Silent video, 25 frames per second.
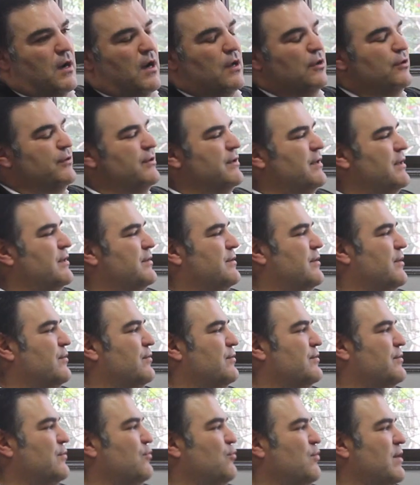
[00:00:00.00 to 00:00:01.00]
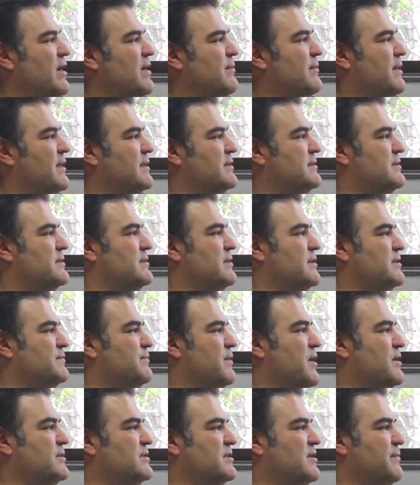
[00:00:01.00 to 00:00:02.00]
Oh, look, the remit, I
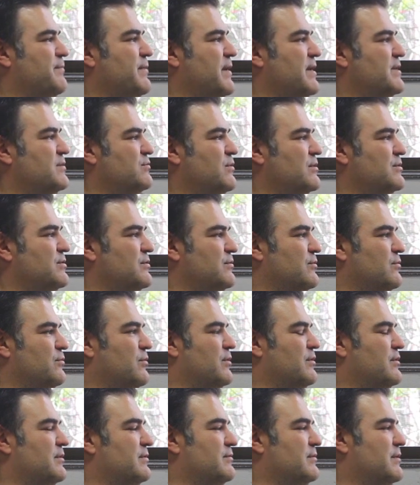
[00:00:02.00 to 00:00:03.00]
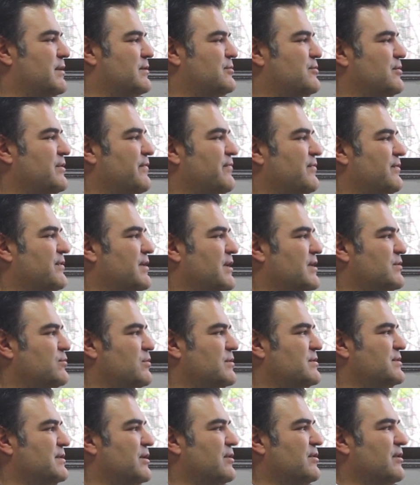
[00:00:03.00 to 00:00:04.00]
suppose it depends. There are two different things:
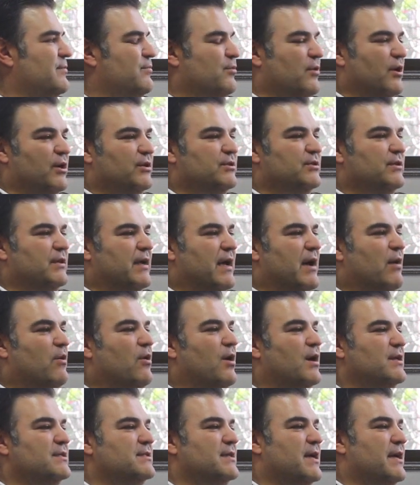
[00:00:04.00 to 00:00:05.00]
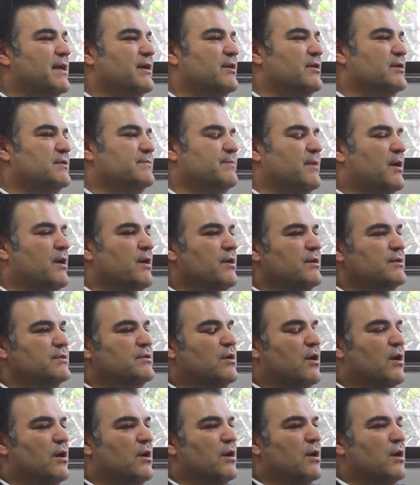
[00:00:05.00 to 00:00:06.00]
what's said on the brochure and how I take it. I
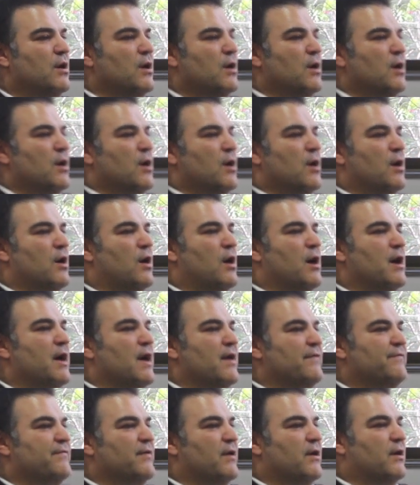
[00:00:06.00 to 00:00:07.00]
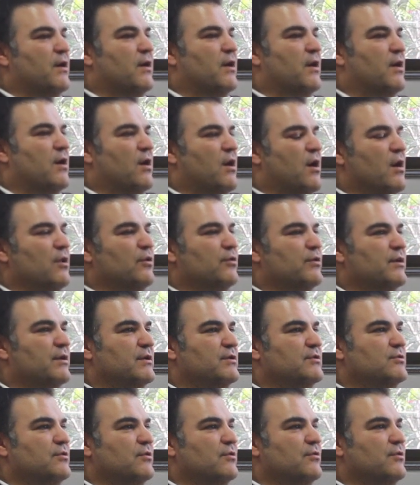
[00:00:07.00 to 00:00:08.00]
suppose I look at
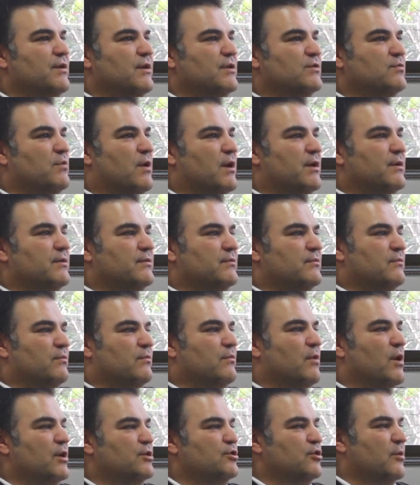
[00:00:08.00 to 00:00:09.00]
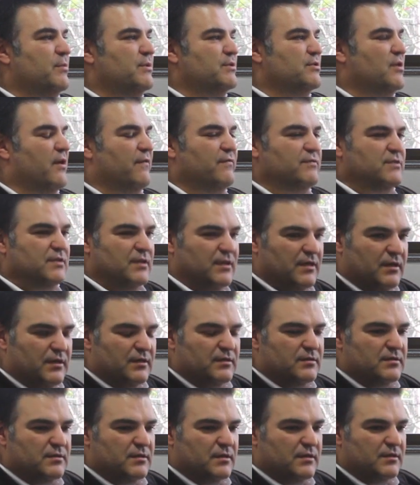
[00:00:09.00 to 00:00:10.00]
it in two things. One, my job is
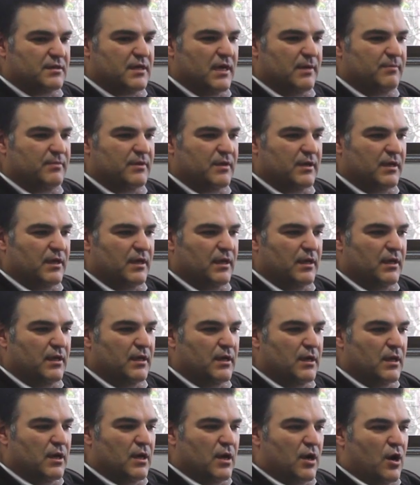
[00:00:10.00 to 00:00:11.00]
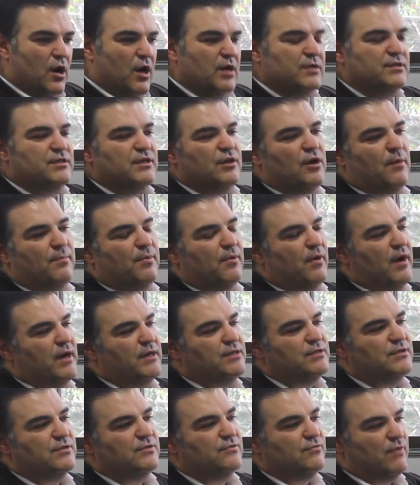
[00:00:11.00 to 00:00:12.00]
obviously to keep the IT
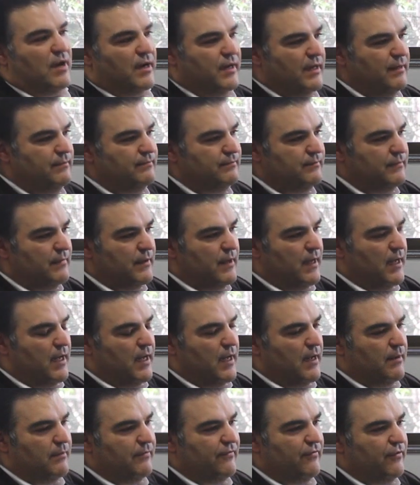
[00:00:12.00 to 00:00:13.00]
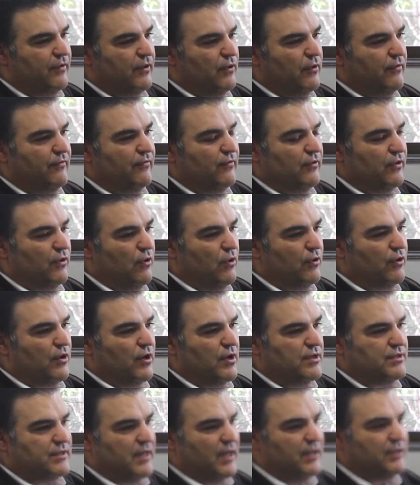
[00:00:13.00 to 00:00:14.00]
operations running for the
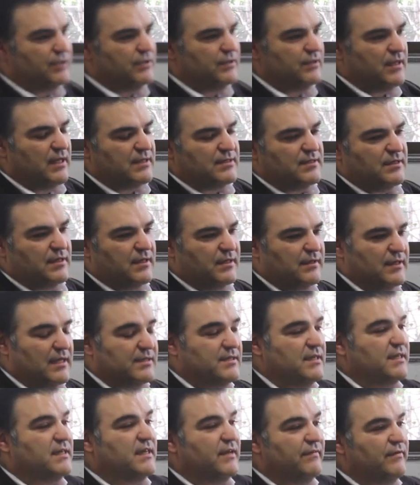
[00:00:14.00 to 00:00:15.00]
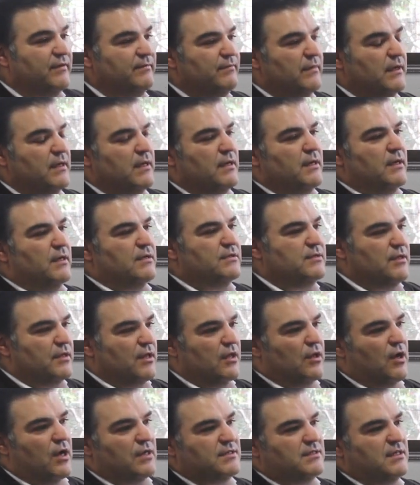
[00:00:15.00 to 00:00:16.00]
organisation. That's a given. So
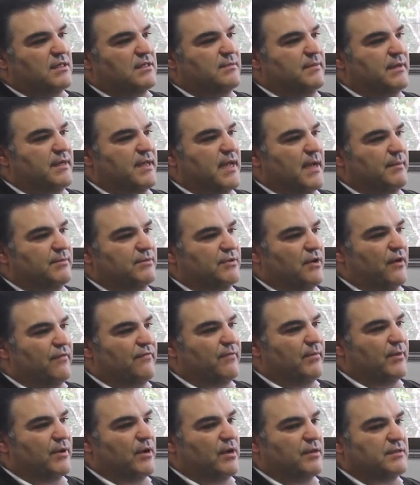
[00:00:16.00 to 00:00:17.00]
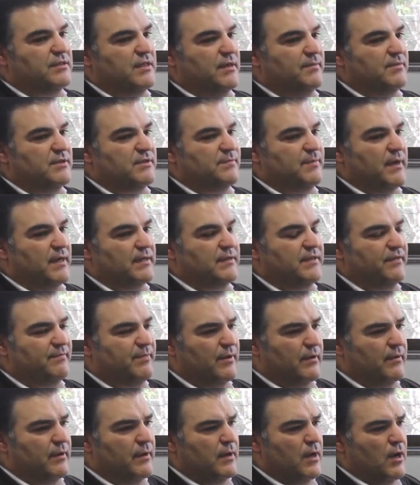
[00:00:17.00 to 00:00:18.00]
the lights need to be kept on from an IT
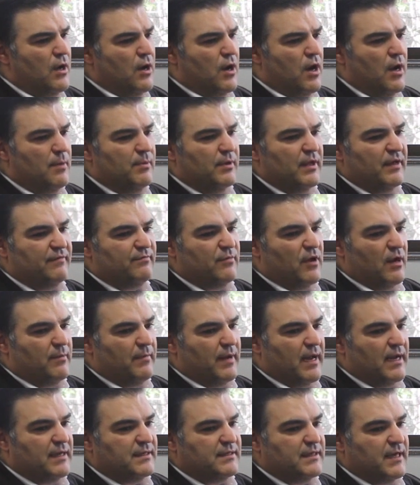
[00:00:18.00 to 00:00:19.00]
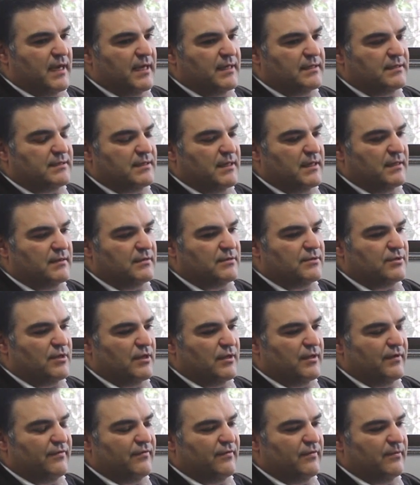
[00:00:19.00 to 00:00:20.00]
perspective. But I believe my mandate, and
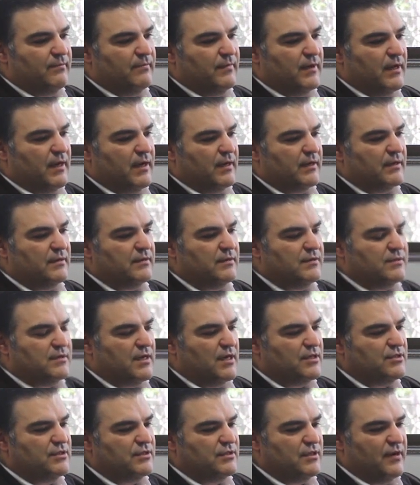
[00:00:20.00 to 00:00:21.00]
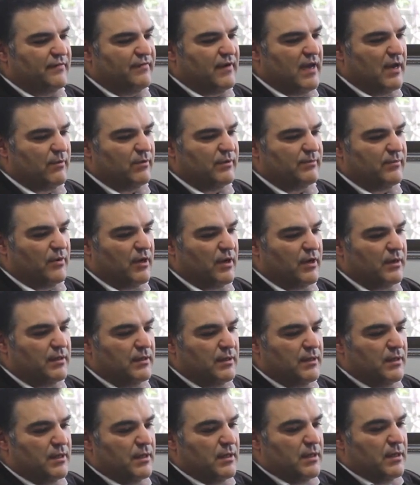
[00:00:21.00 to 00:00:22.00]
certainly from discussions that I've had with
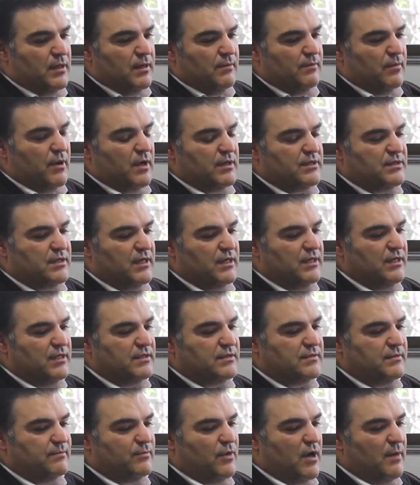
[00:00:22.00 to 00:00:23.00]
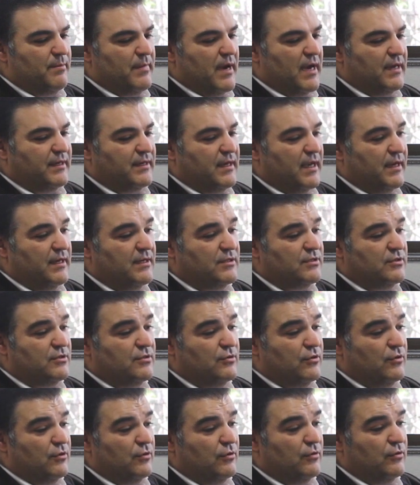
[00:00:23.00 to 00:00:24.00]
my seniors, my mandate is
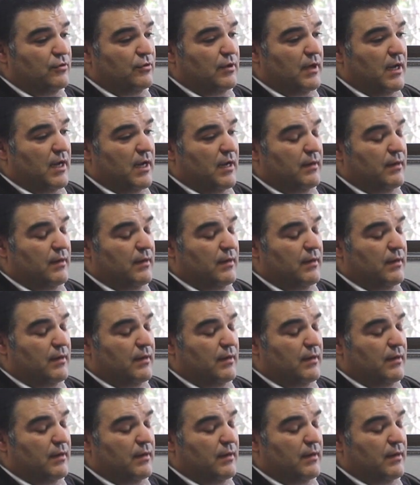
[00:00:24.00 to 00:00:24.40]
to,